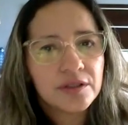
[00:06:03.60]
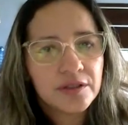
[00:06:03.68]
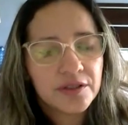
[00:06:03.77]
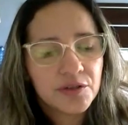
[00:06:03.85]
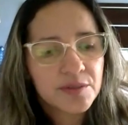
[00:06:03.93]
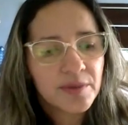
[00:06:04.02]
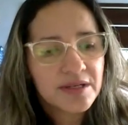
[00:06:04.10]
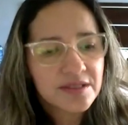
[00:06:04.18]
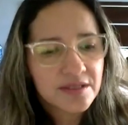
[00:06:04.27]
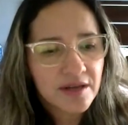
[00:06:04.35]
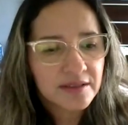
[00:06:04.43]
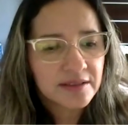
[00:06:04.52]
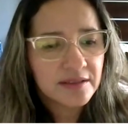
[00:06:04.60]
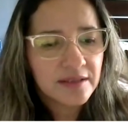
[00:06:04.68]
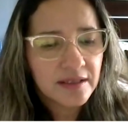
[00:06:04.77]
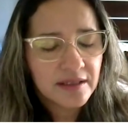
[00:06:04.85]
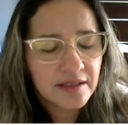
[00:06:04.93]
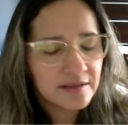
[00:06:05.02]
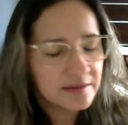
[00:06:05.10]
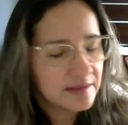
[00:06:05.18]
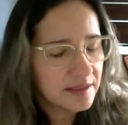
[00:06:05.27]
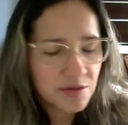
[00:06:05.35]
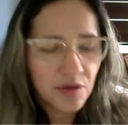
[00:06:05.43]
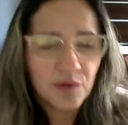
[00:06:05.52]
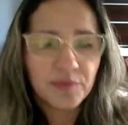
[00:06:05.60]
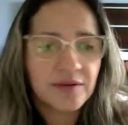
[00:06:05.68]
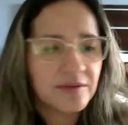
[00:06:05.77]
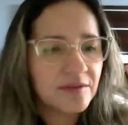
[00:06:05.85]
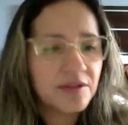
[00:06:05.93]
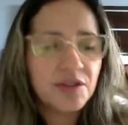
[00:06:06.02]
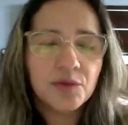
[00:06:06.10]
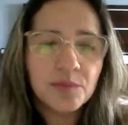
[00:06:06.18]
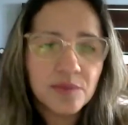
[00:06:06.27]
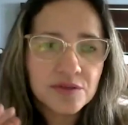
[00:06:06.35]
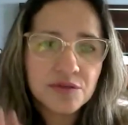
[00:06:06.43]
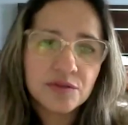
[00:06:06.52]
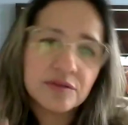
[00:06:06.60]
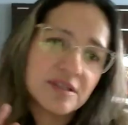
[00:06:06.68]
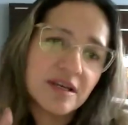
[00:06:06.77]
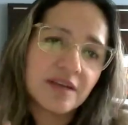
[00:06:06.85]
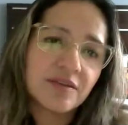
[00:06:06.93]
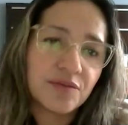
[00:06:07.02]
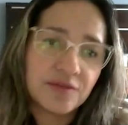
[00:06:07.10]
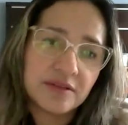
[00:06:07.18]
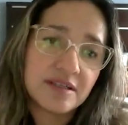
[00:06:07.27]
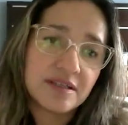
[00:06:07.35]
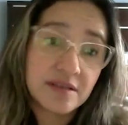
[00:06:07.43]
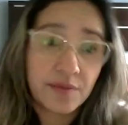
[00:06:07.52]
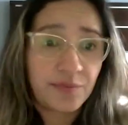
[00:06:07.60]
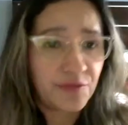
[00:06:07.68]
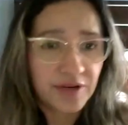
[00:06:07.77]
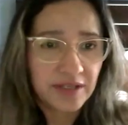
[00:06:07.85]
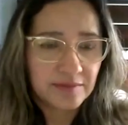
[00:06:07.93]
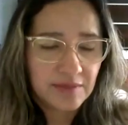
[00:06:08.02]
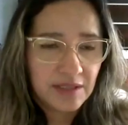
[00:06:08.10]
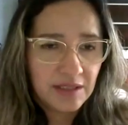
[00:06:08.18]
usmle Sarti, they told me, you must take the step three.